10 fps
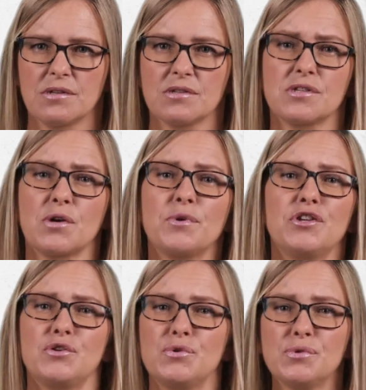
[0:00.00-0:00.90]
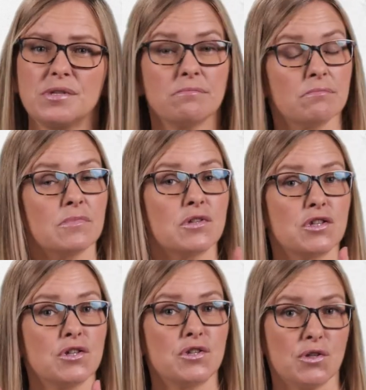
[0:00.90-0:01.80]
so we use
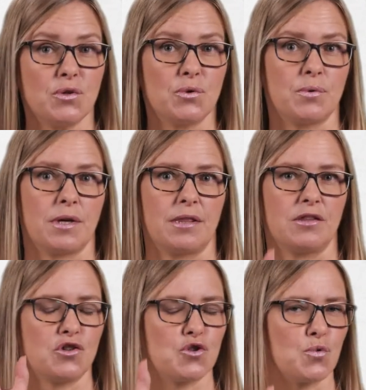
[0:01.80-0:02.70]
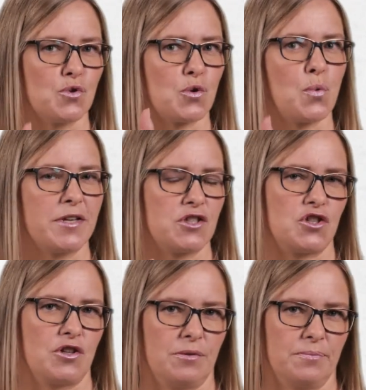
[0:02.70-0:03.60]
to do in the short
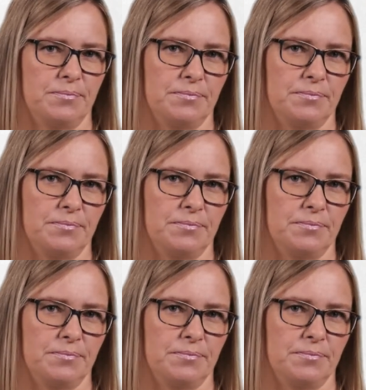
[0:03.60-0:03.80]
question.